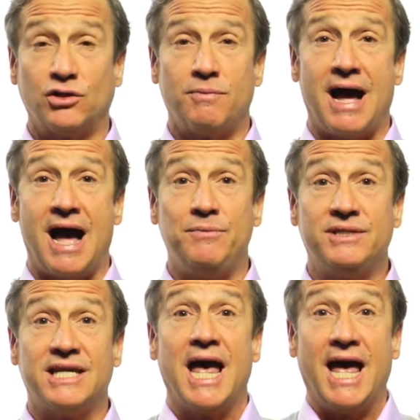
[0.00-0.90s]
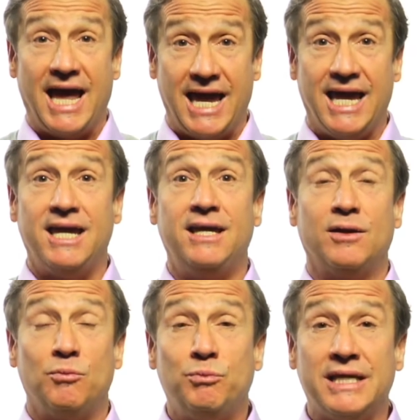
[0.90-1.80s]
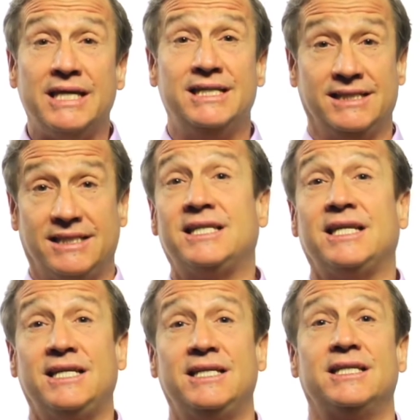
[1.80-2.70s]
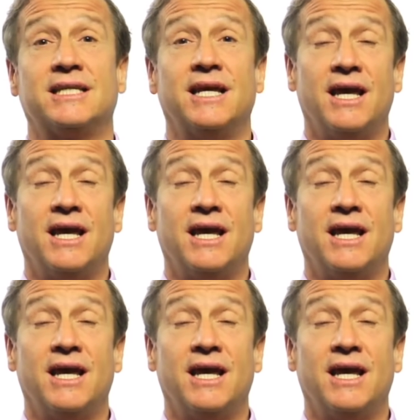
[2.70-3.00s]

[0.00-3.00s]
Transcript: Bob's ABCs.